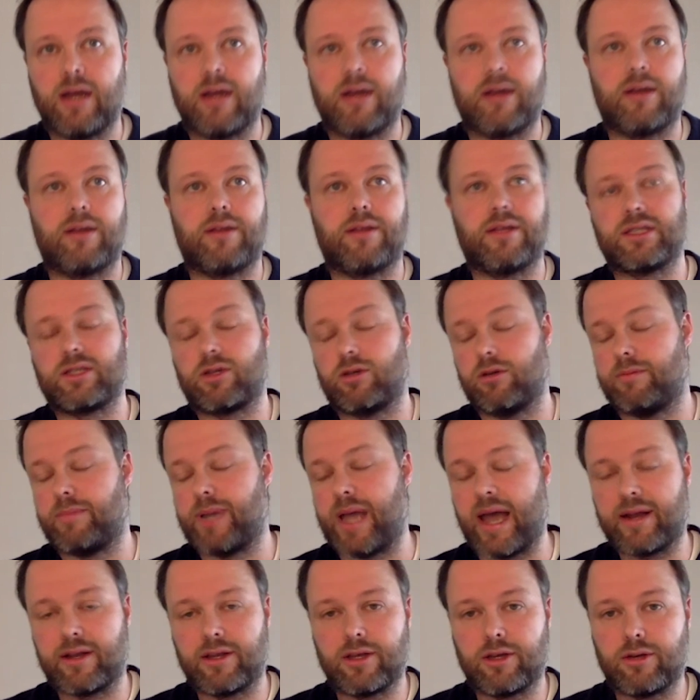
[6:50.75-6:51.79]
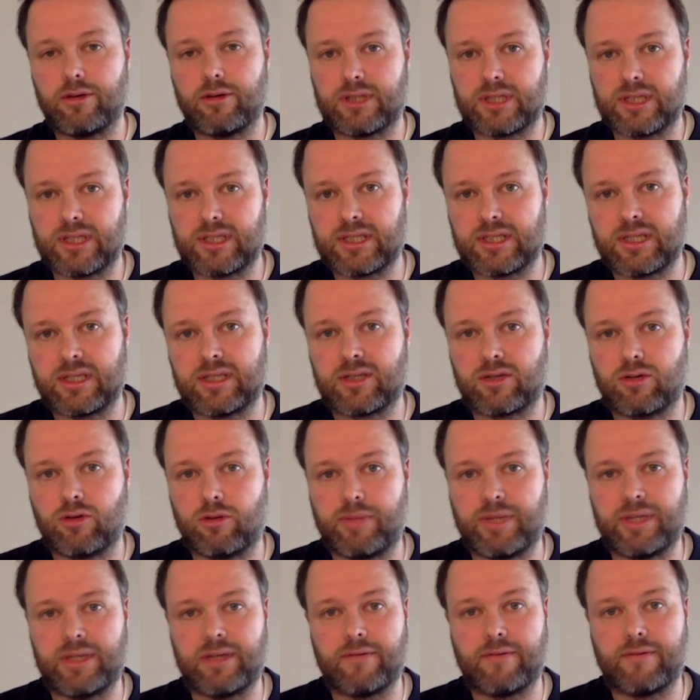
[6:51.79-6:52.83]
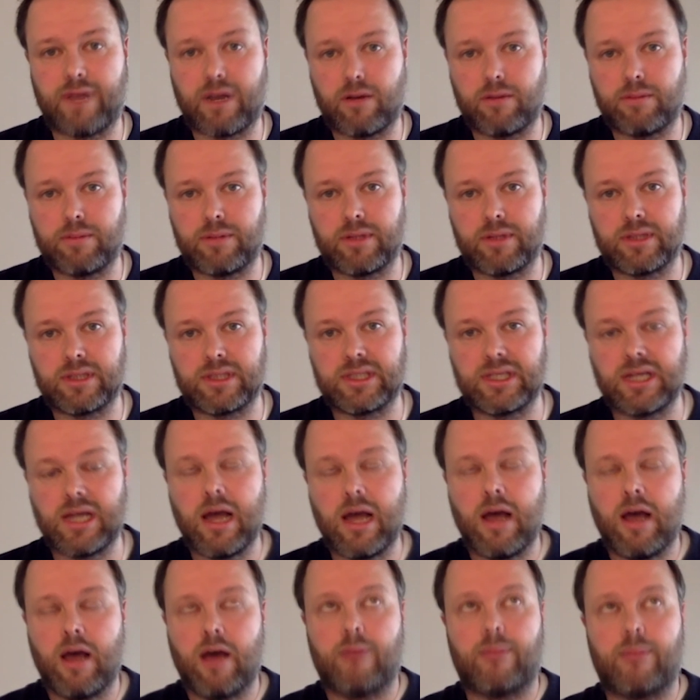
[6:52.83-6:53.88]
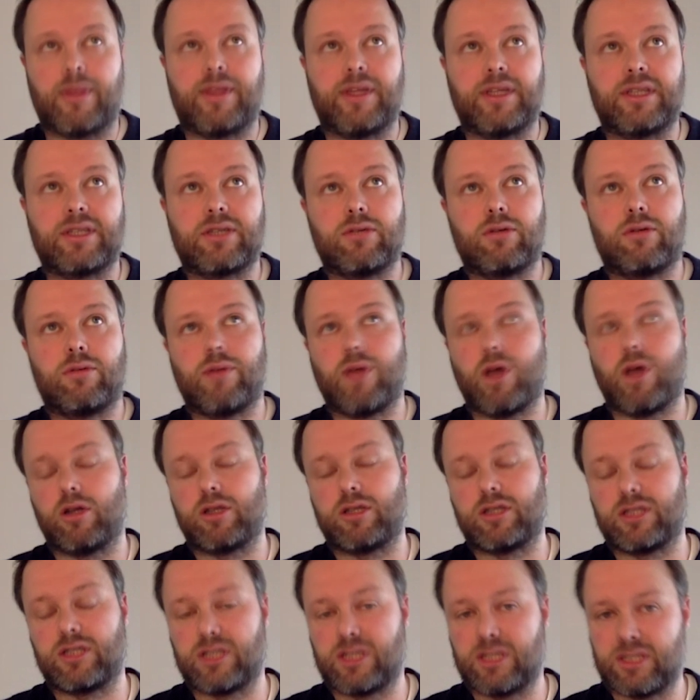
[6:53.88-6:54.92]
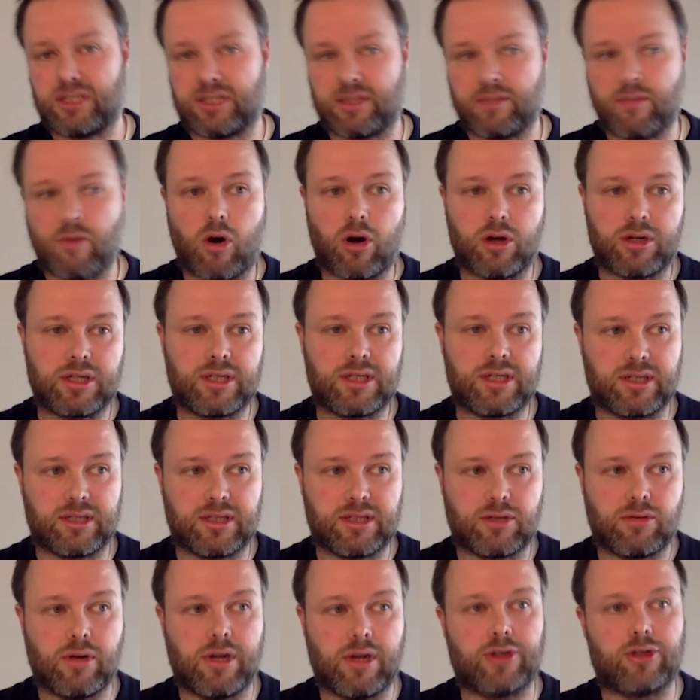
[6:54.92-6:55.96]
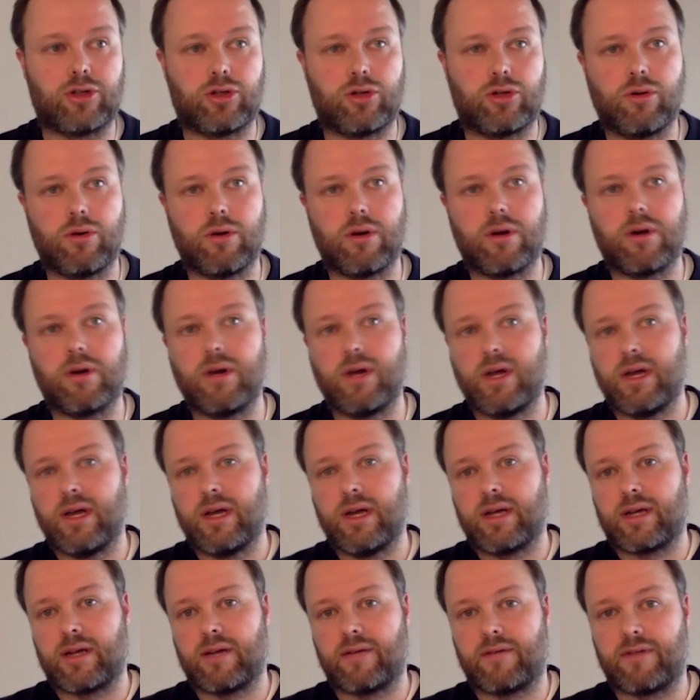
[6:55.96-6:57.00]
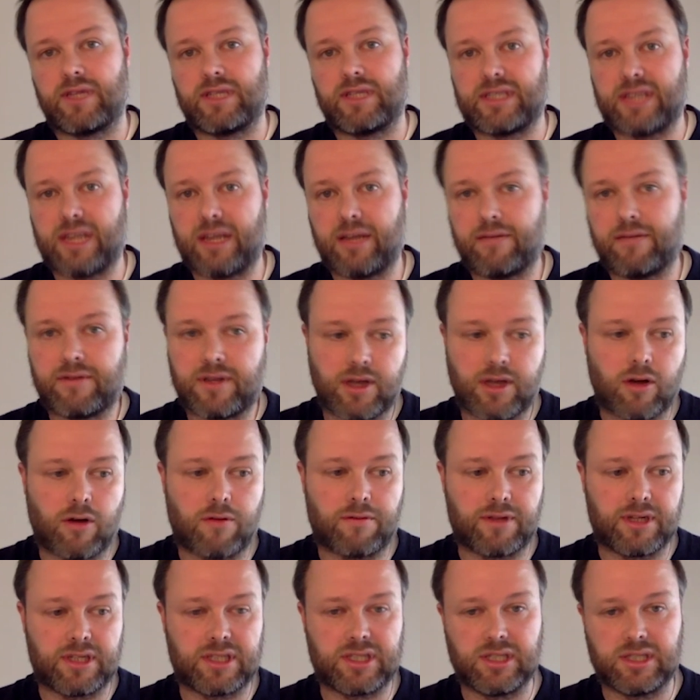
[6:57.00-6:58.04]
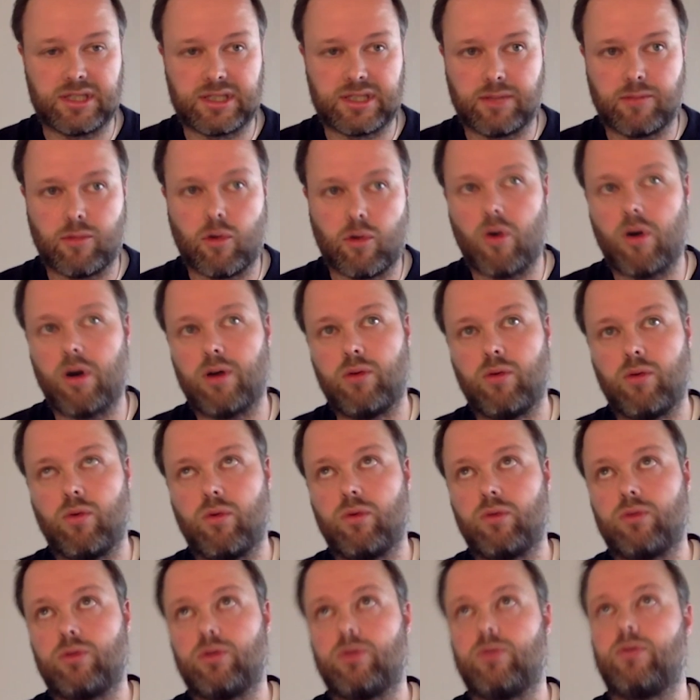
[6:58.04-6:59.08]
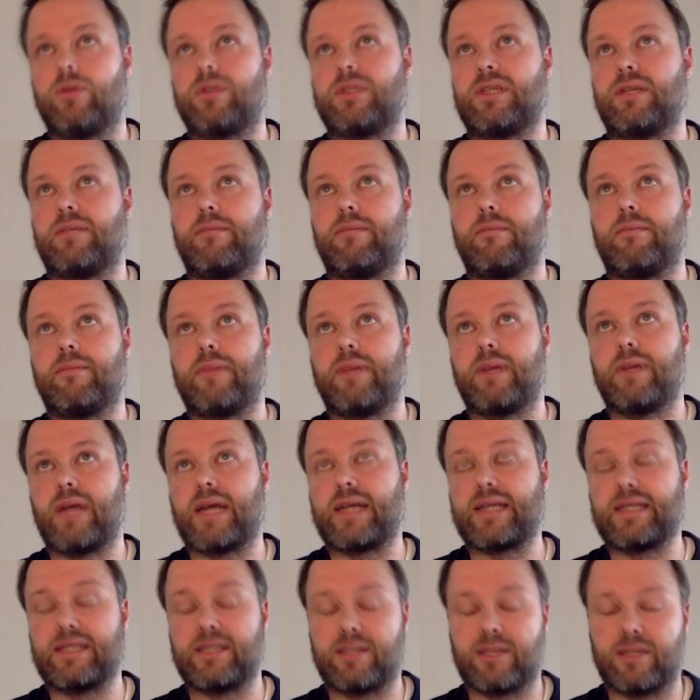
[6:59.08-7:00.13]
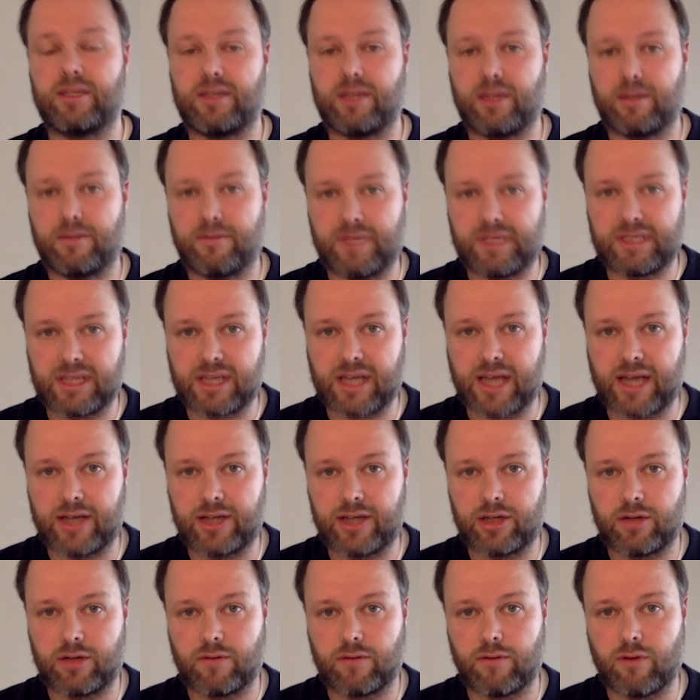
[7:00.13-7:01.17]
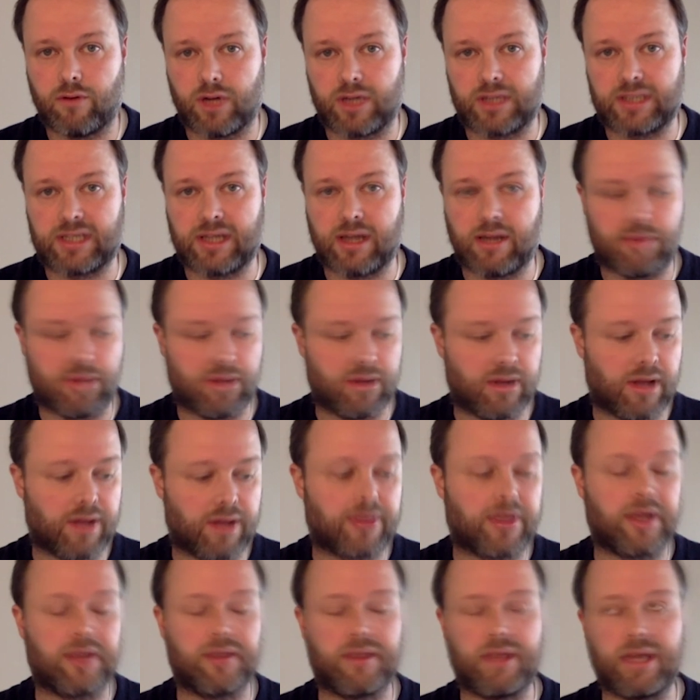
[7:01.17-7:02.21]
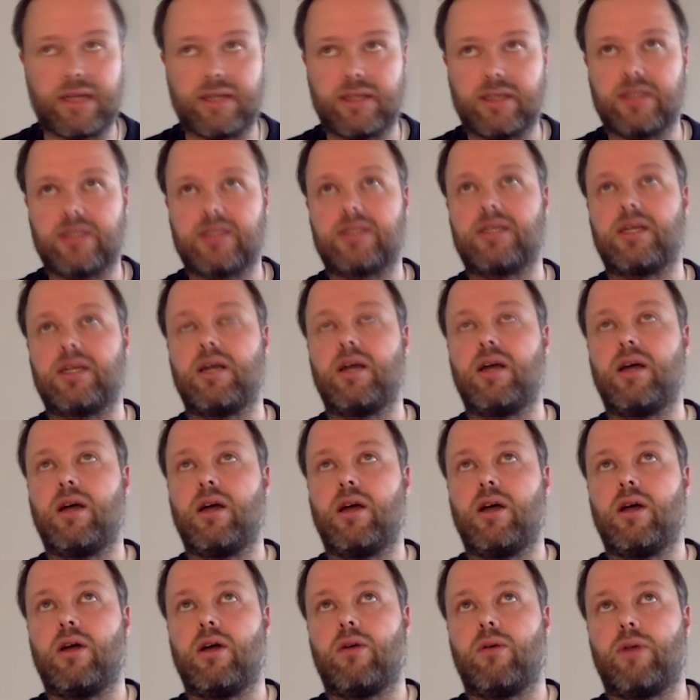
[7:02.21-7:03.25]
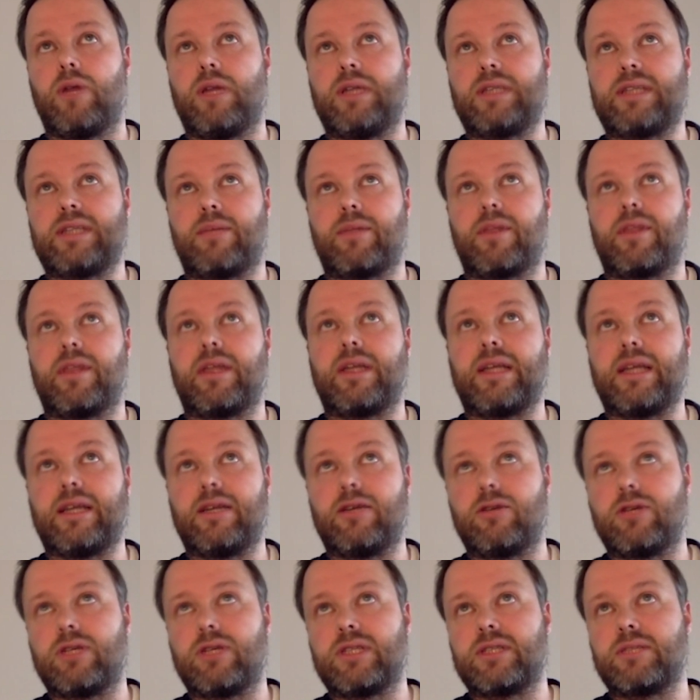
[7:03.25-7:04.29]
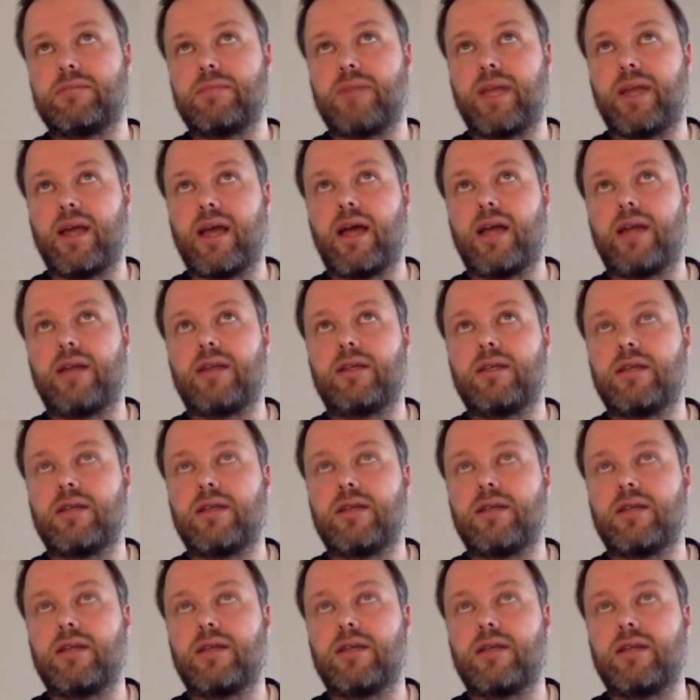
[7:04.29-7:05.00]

Uh, this could be end users, this could be developers, but this could be also system auditors who ensure kind of the safety of the system or who do some accident investigation, for example. I think that is really something that interests me. And